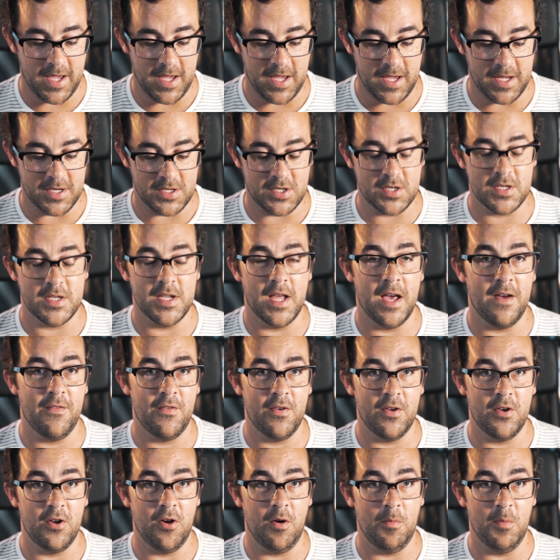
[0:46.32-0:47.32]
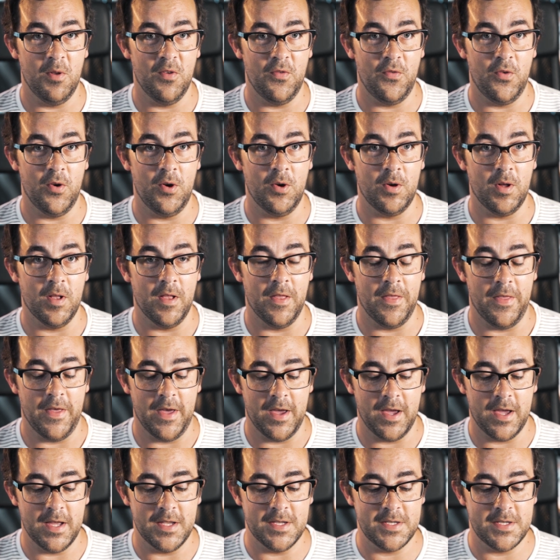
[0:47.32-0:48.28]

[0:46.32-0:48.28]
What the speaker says: It doesn't have a normal focal thing.